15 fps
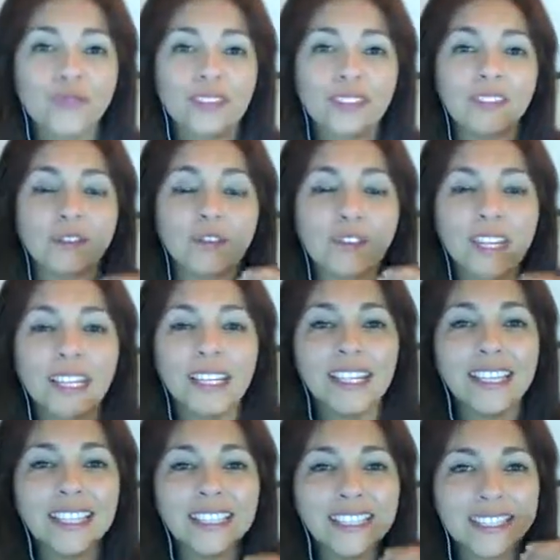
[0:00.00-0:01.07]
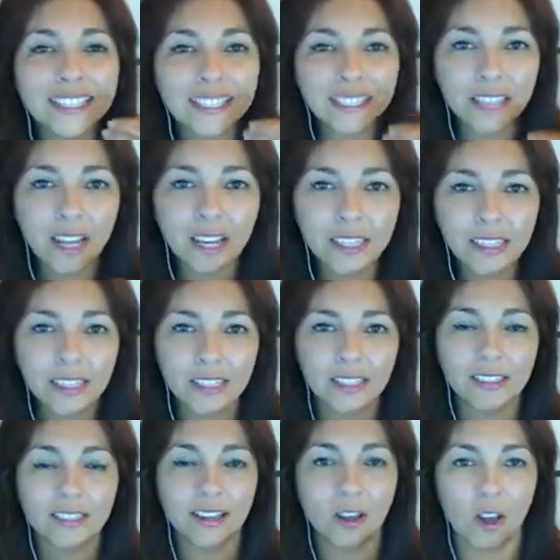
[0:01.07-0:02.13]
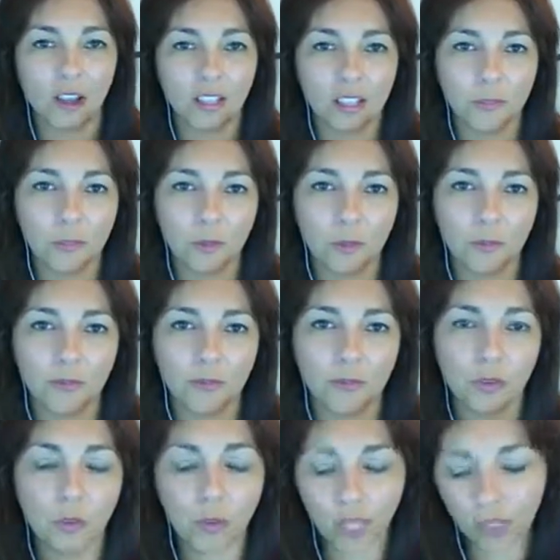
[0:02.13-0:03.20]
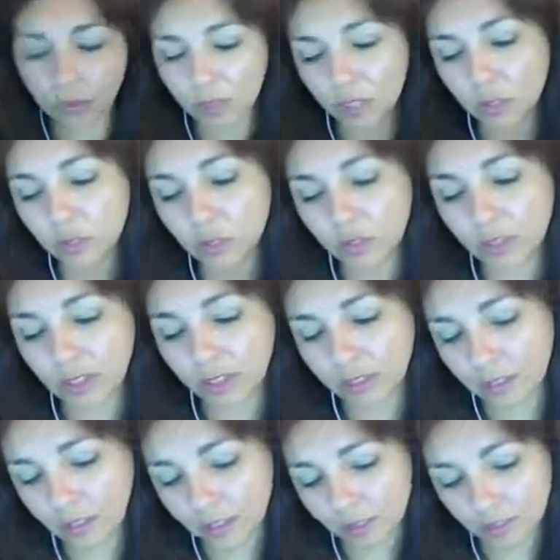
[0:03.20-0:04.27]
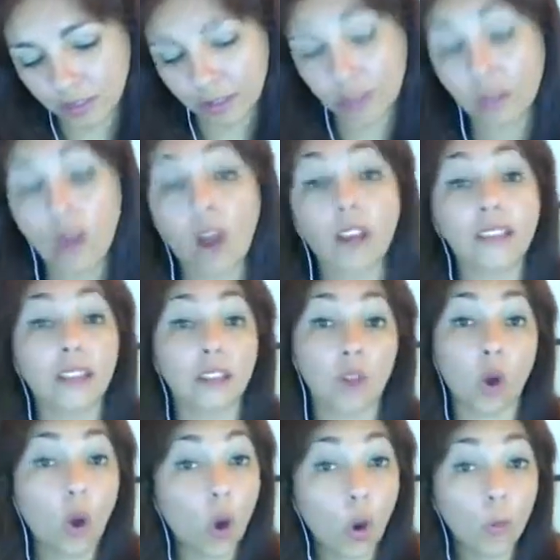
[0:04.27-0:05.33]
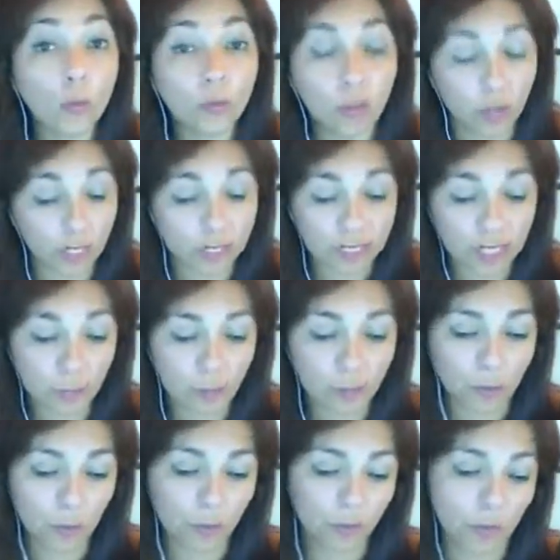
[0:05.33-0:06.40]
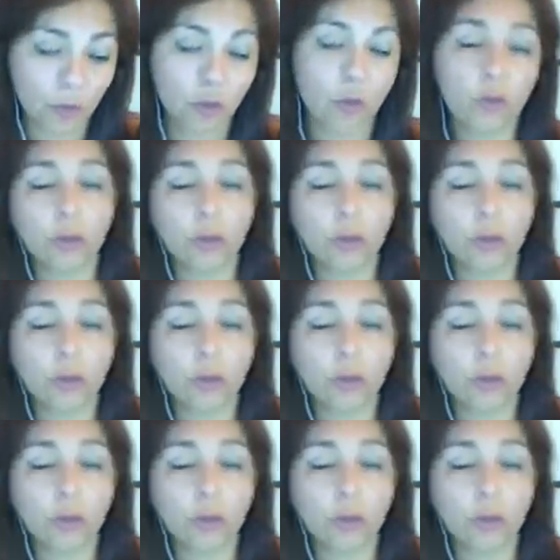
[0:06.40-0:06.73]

really study the gospel. When we do the God at home, for example, we